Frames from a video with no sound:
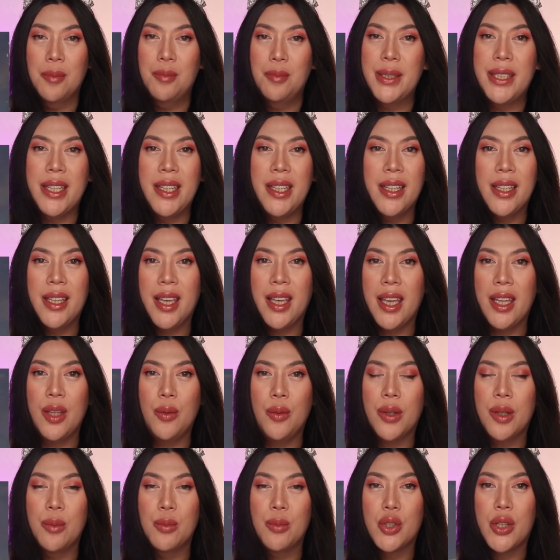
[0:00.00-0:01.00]
But then
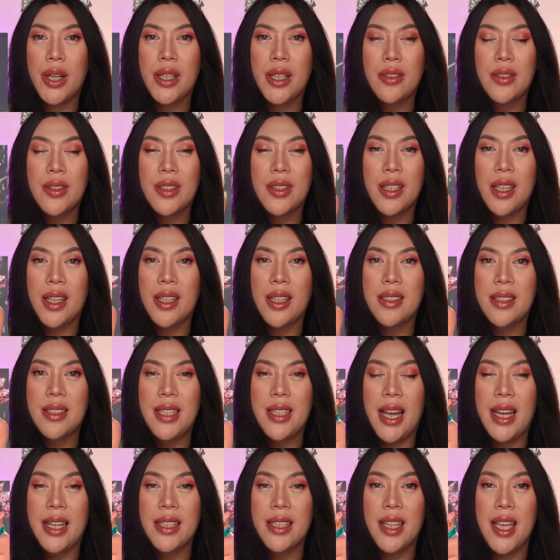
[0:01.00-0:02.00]
again, what I'm trying to say is
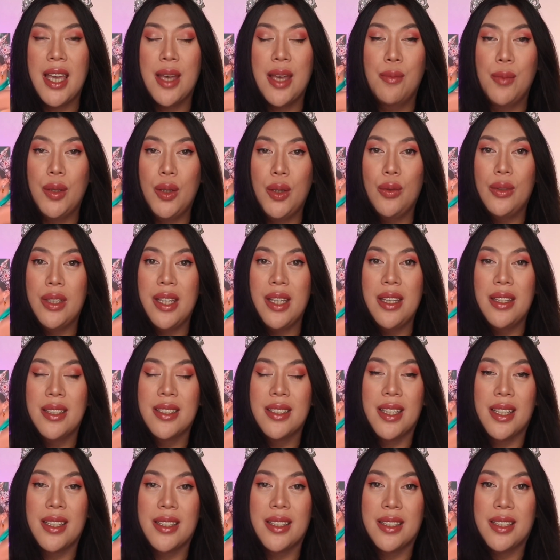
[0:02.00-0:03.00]
that MUT
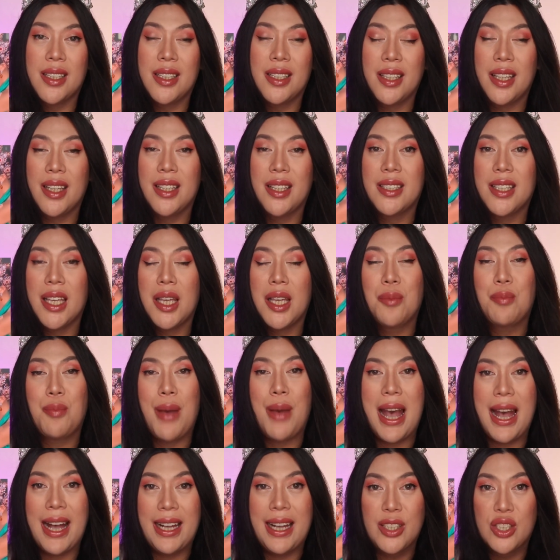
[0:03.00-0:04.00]
16 is a
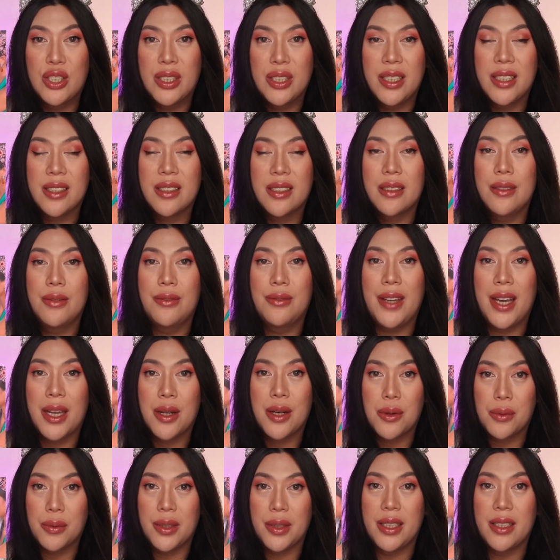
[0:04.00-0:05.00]
pageant
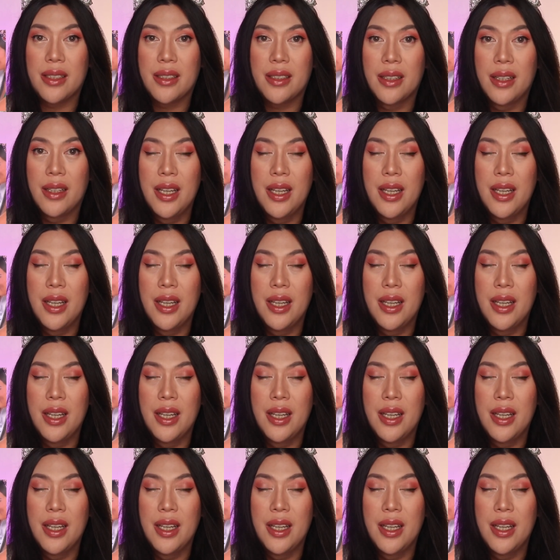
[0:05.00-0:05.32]
veteran.